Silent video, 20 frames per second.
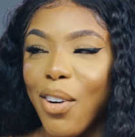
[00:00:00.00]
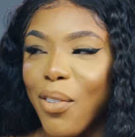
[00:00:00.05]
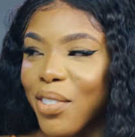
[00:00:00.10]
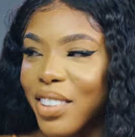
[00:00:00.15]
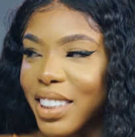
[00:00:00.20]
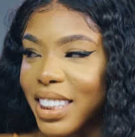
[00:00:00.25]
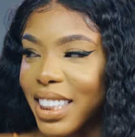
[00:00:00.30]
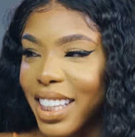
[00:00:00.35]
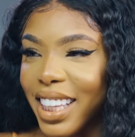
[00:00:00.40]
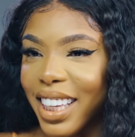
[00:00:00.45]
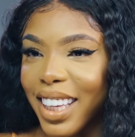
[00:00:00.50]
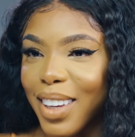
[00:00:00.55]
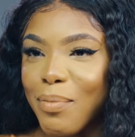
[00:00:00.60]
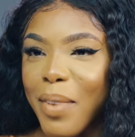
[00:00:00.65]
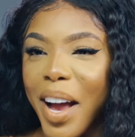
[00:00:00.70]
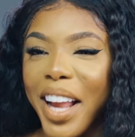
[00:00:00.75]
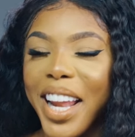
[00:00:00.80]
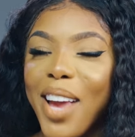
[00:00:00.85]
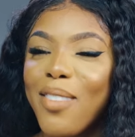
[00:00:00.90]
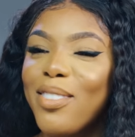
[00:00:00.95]
Obviously.
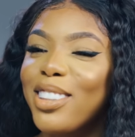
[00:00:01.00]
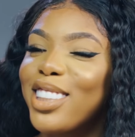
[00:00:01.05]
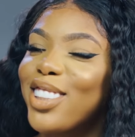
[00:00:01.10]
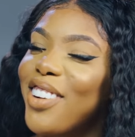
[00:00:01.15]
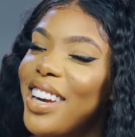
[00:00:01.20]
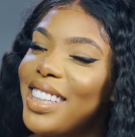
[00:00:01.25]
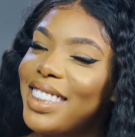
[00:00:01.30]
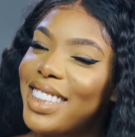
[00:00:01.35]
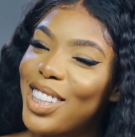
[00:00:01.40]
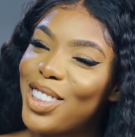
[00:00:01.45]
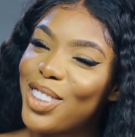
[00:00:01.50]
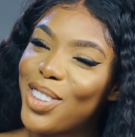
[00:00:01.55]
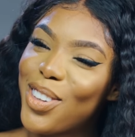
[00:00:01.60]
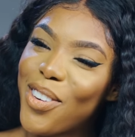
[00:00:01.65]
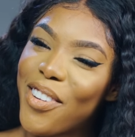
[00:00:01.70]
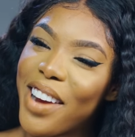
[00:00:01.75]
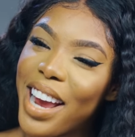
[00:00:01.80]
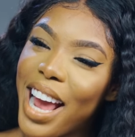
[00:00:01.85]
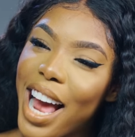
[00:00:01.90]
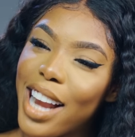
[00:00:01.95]
My name is Grace
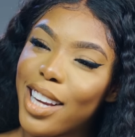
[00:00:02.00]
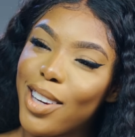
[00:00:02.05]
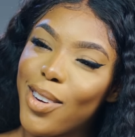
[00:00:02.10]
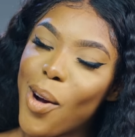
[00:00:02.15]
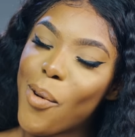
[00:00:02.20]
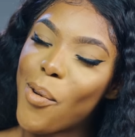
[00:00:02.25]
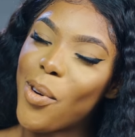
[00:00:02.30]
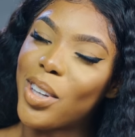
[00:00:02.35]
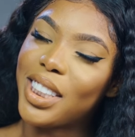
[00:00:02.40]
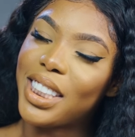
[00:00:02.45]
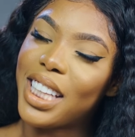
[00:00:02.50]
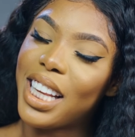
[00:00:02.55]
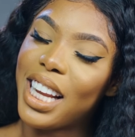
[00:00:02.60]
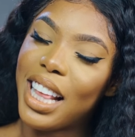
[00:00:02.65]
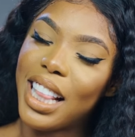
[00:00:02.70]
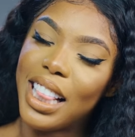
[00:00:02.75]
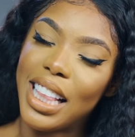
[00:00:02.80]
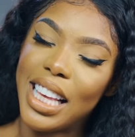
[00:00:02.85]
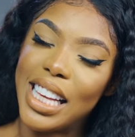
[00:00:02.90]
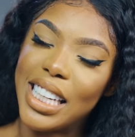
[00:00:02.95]
Ajilore and you are watching
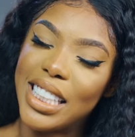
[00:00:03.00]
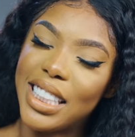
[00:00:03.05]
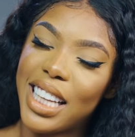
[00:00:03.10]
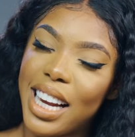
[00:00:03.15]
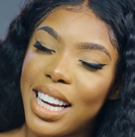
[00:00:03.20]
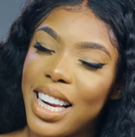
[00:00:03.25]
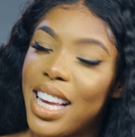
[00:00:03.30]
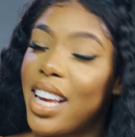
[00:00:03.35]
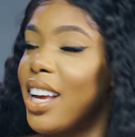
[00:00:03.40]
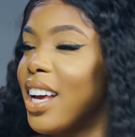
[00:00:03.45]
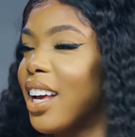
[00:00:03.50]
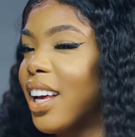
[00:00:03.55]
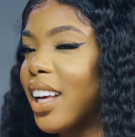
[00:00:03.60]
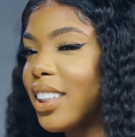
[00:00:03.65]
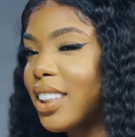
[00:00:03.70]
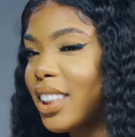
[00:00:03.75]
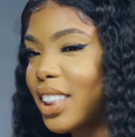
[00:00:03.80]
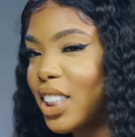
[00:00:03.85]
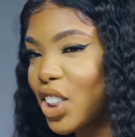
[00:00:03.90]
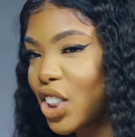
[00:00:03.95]
the Ndani
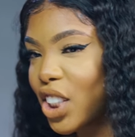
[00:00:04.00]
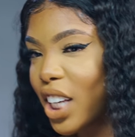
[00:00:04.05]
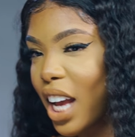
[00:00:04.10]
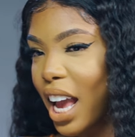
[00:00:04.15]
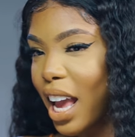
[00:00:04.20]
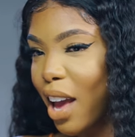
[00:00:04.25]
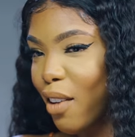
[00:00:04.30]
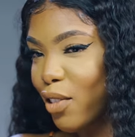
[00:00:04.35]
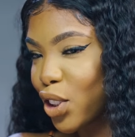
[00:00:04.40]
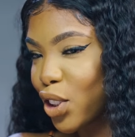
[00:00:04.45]
TGIF